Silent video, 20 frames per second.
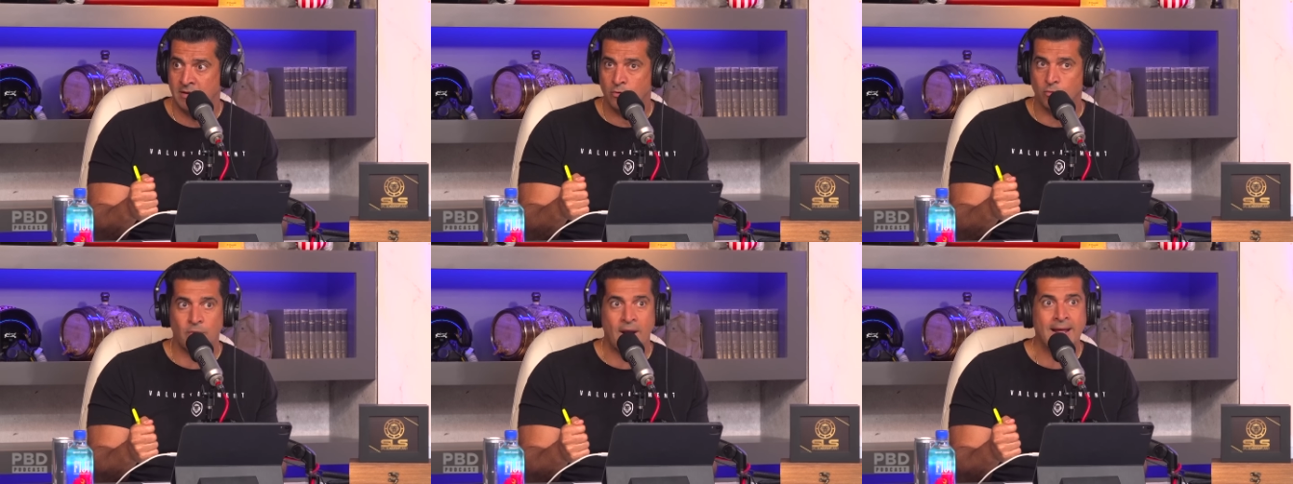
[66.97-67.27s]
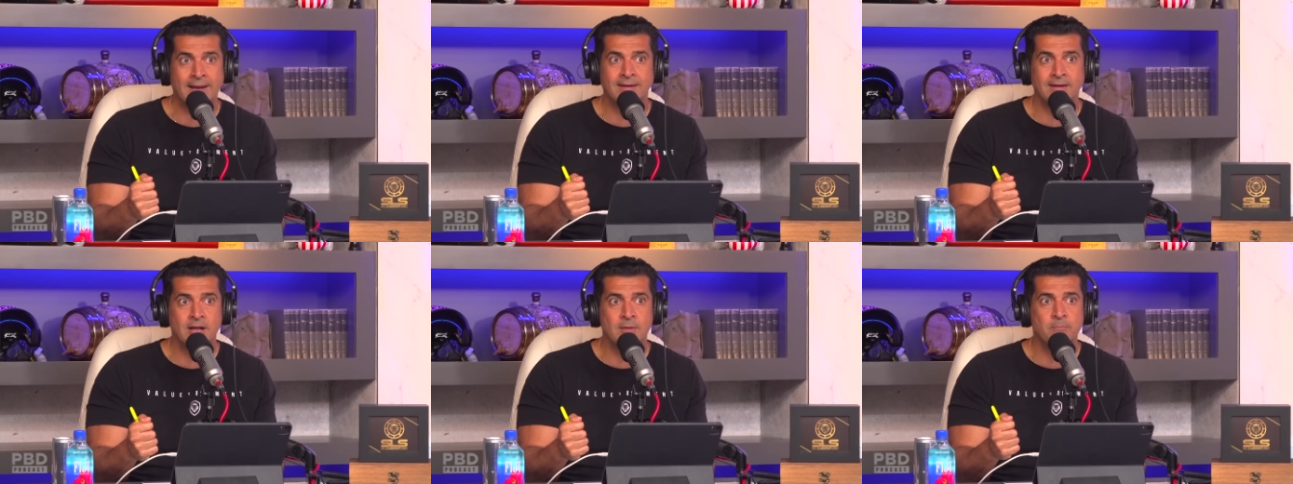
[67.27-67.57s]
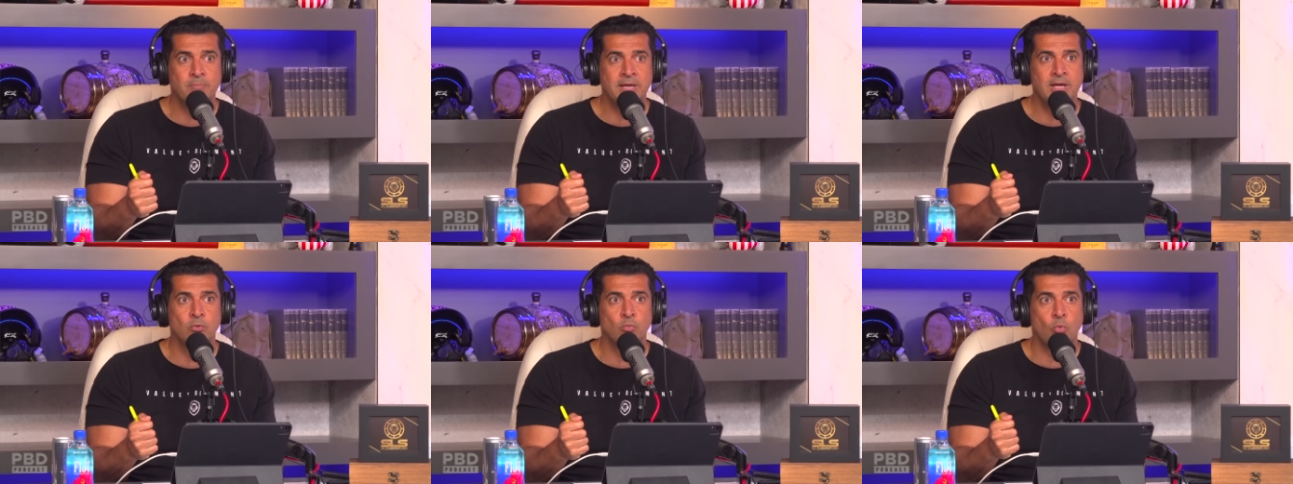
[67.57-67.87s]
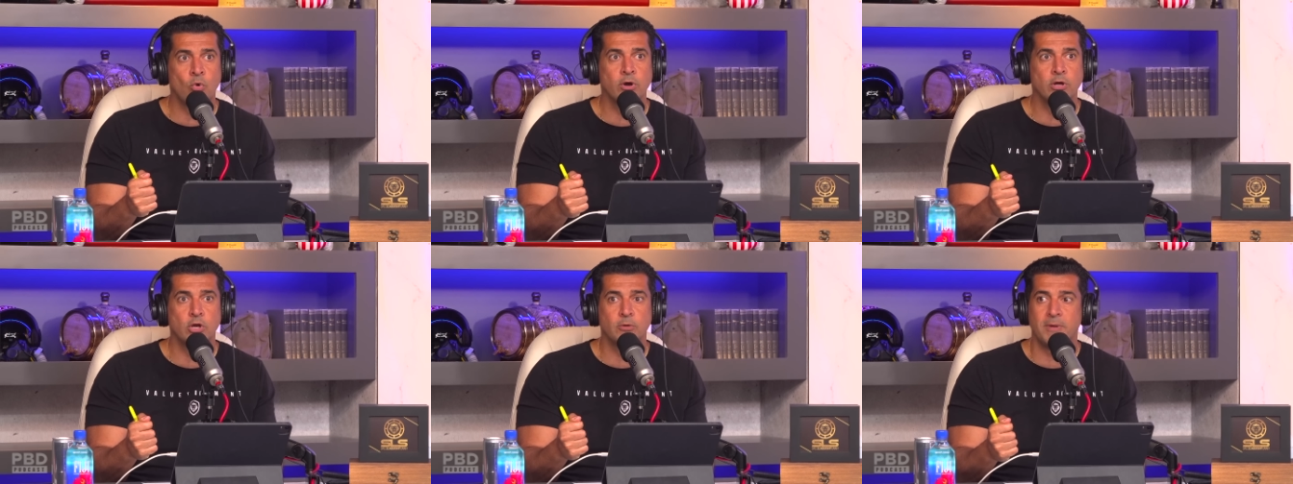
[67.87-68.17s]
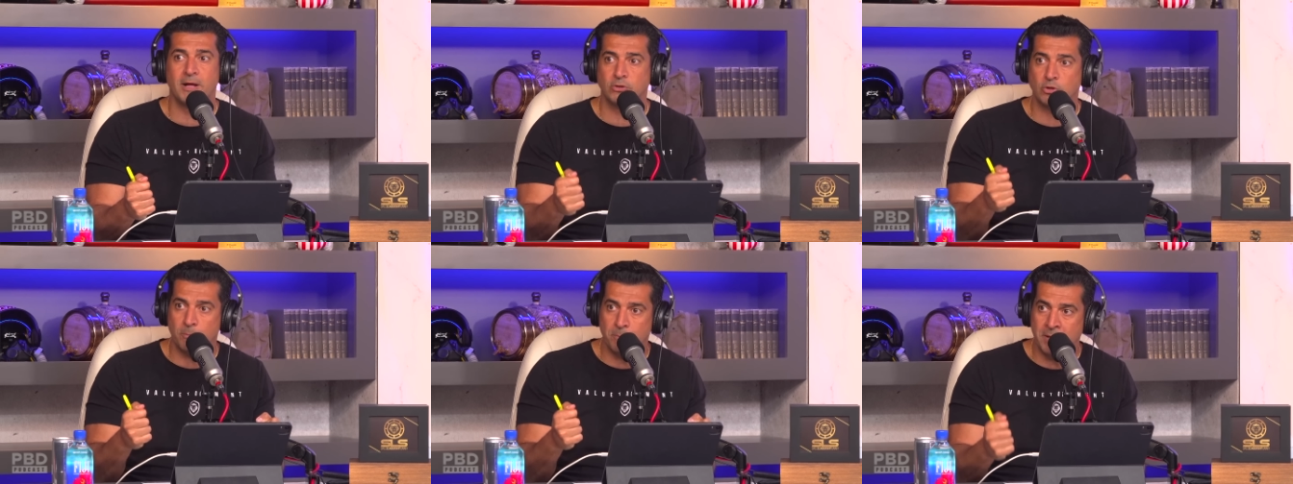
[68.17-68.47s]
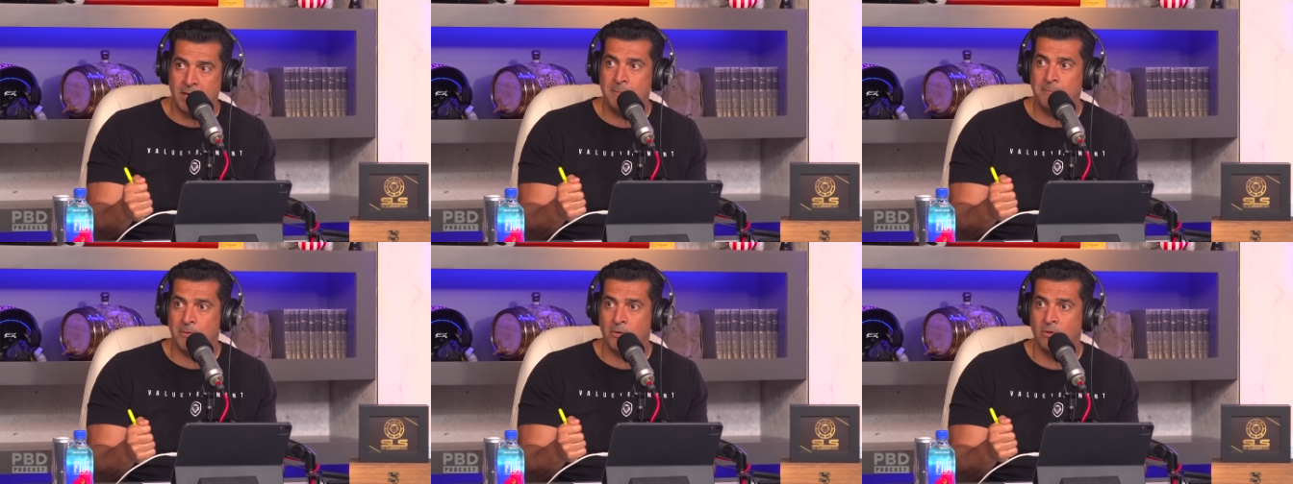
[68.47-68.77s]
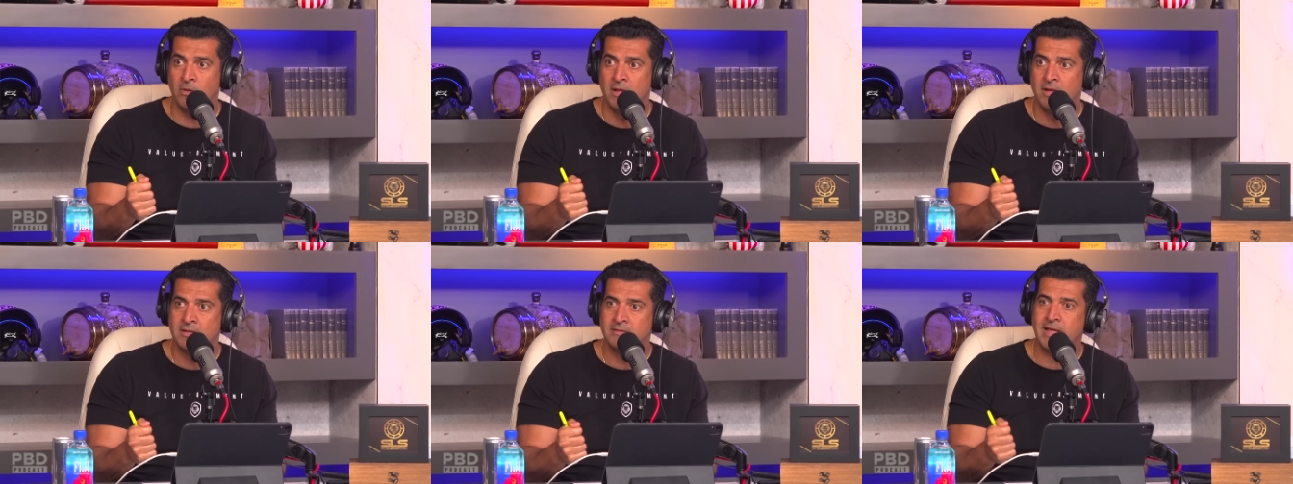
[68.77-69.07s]
rather than being worried about the
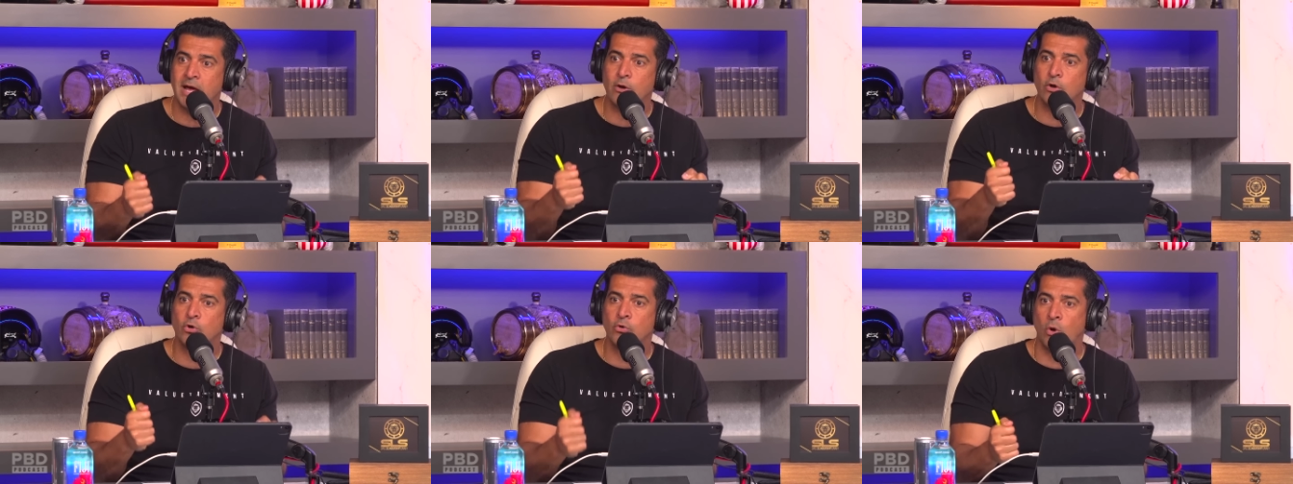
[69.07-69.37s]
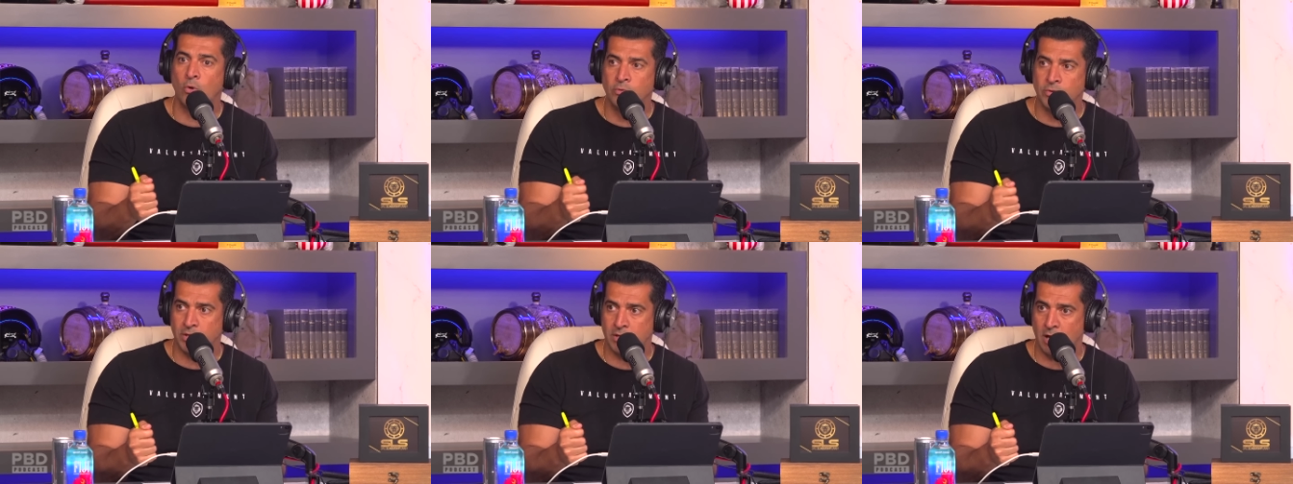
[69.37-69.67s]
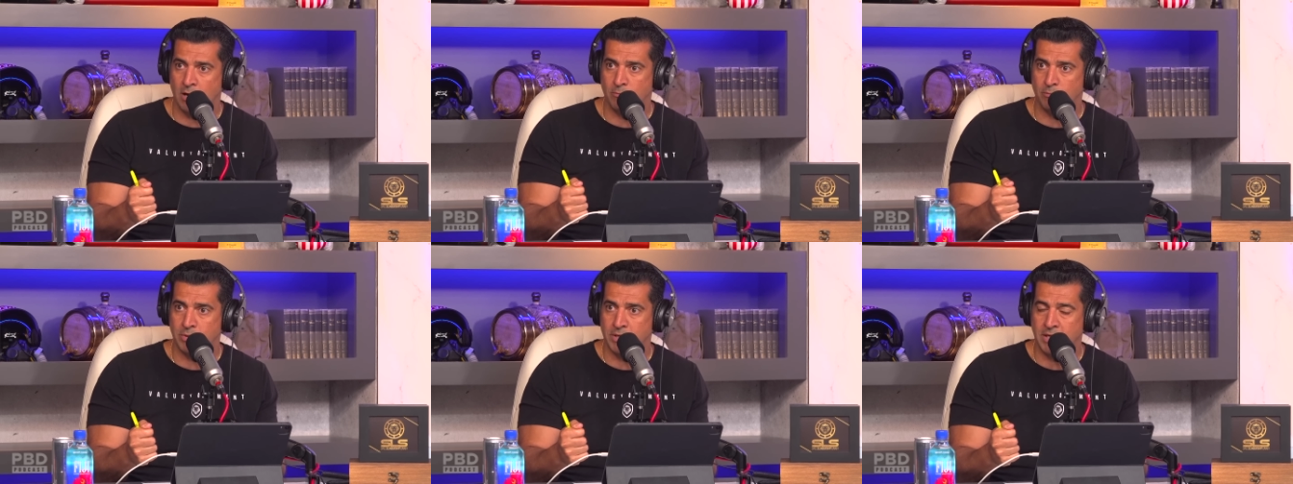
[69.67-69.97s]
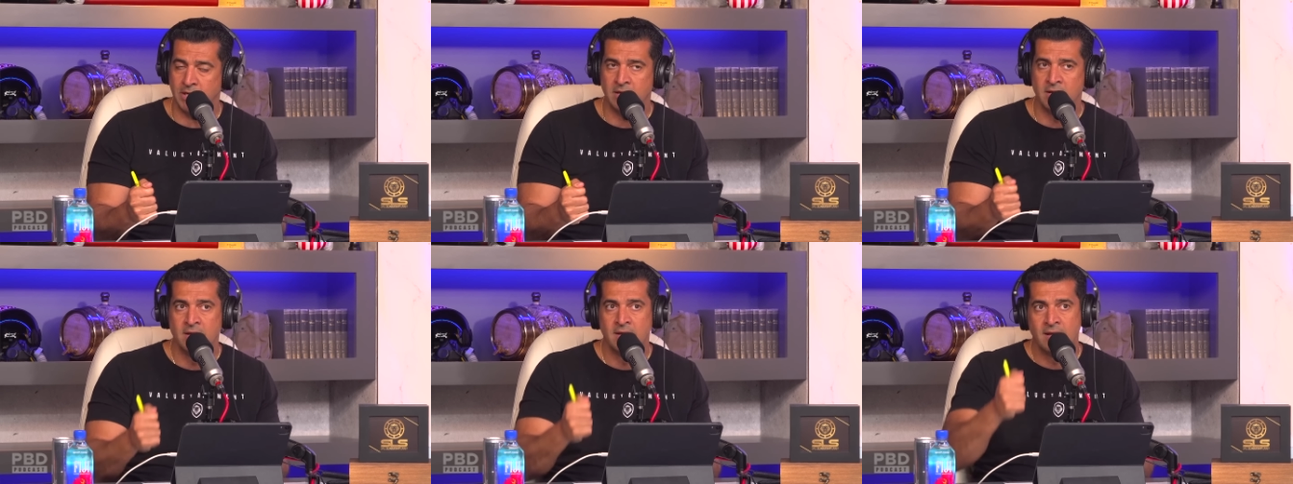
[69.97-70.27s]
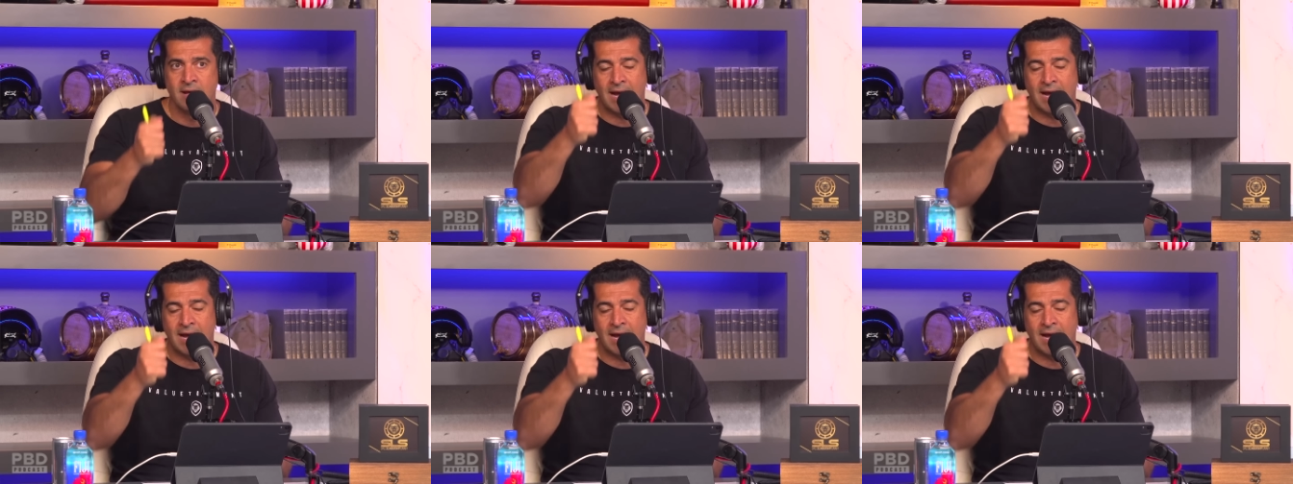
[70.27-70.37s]
people that are growing the company.